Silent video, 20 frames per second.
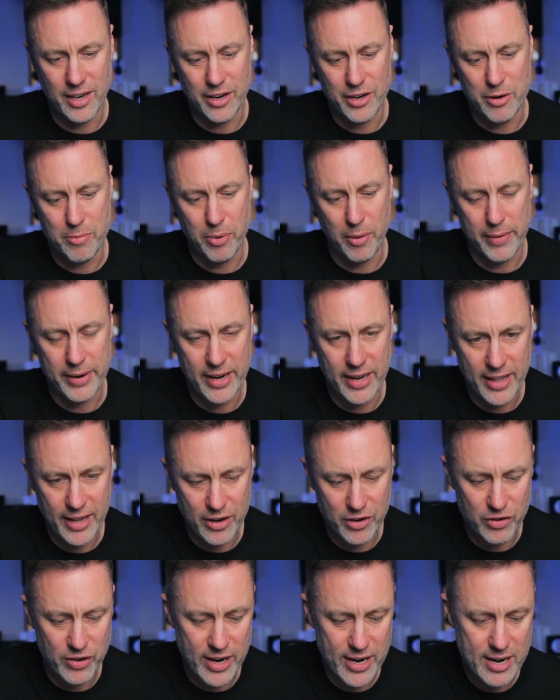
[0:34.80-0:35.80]
you probably know
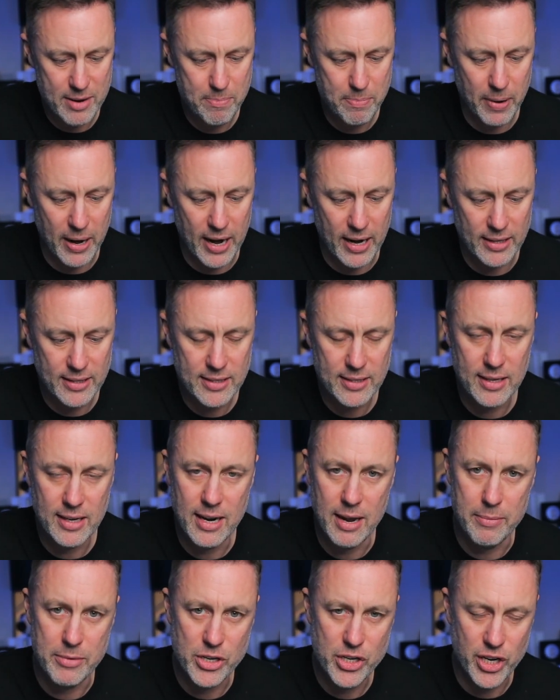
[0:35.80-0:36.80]
that already, but
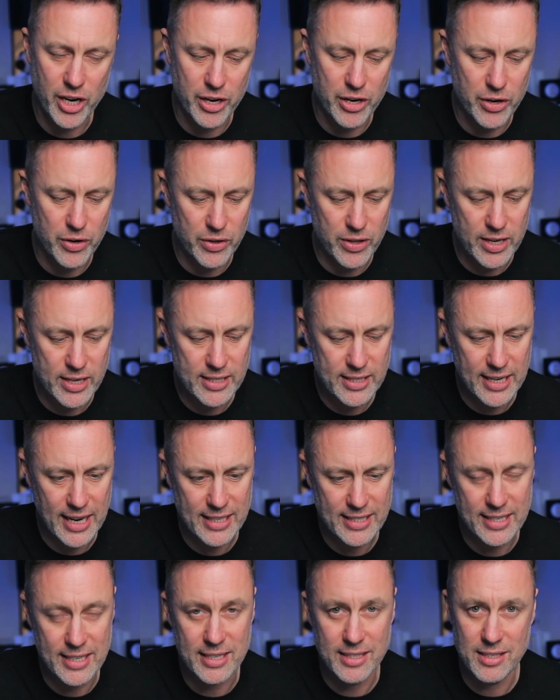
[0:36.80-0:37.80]
let me show you the
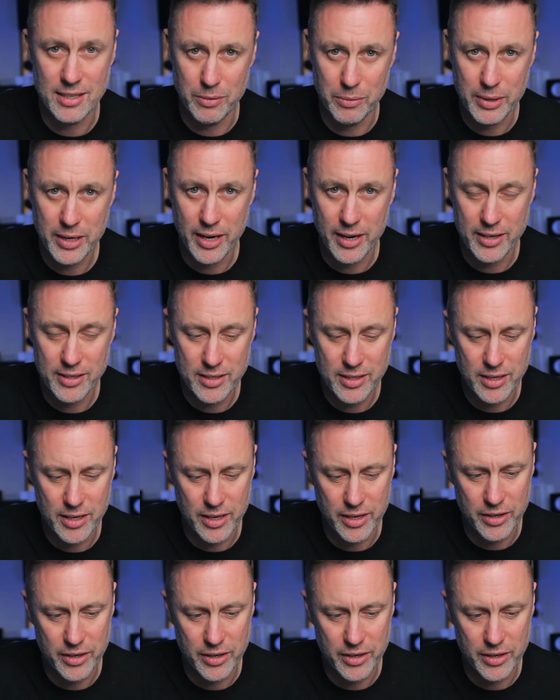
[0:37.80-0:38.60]
settings that we're going to